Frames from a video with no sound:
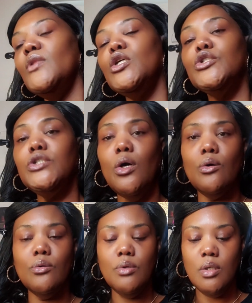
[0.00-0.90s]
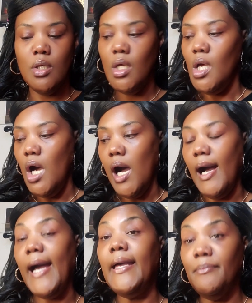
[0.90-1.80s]
So
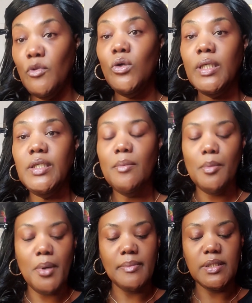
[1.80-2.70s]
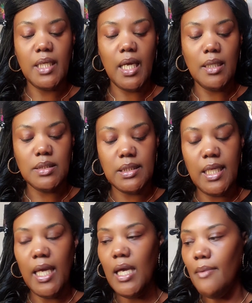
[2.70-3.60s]
I am going to double prime today.
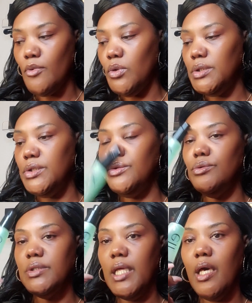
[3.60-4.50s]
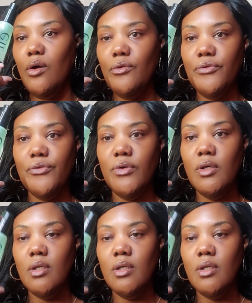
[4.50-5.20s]
Today I'm going to use the e.l.f.